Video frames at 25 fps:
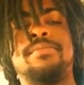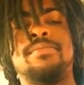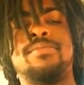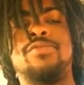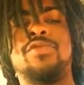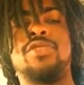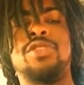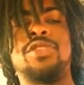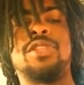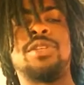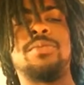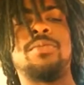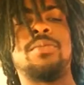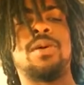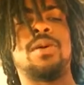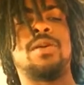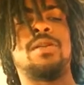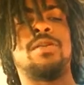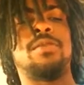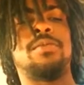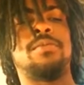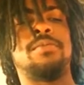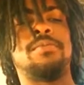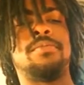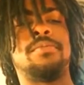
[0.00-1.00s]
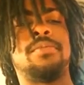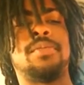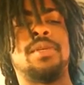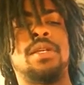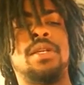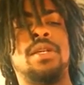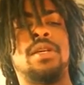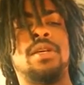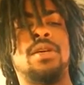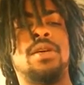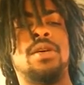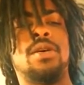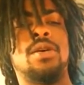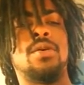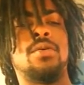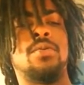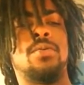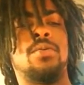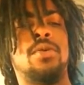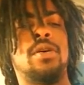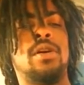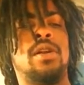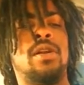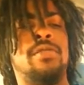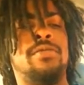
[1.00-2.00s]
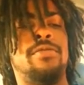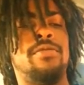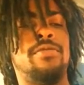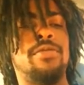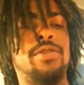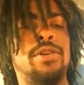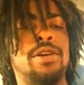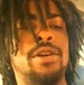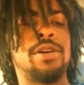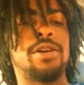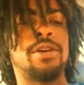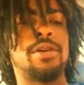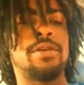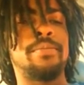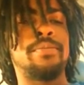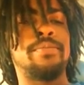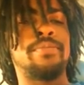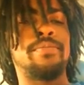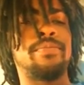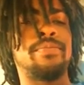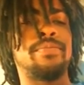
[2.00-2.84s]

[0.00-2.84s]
what's it better? What if we're